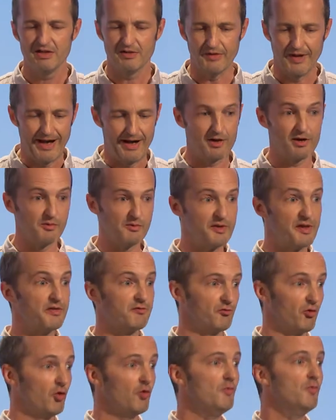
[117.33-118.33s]
you know, how can we
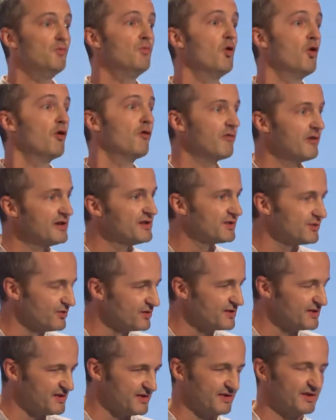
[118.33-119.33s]
throw more
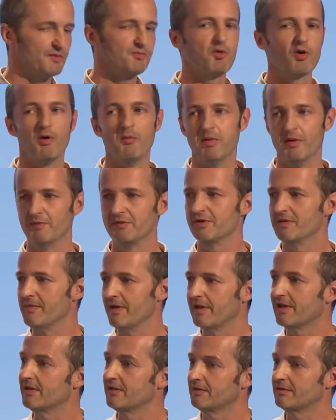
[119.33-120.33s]
resources at the problem to
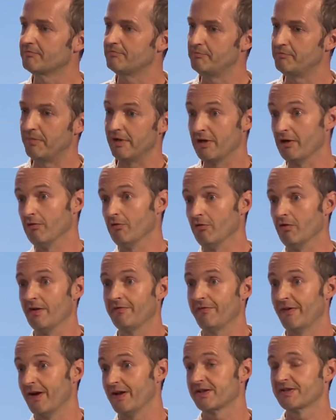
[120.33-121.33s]
make it bigger or
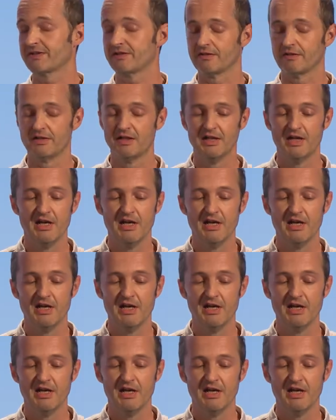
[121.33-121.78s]
faster?